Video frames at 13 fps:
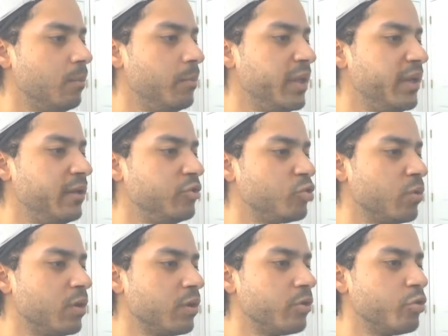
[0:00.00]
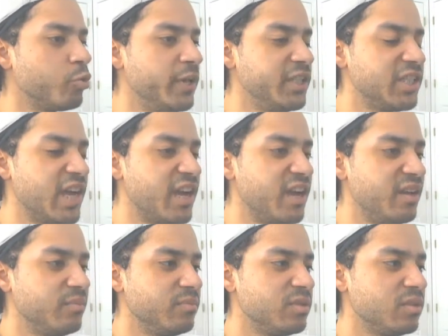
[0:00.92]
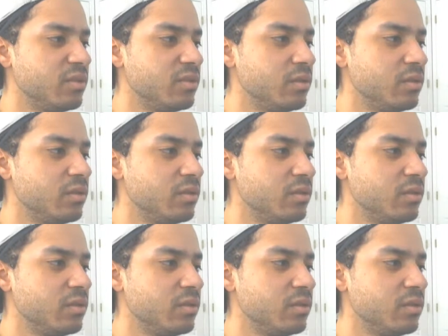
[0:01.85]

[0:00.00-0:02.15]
being drunk 3 times.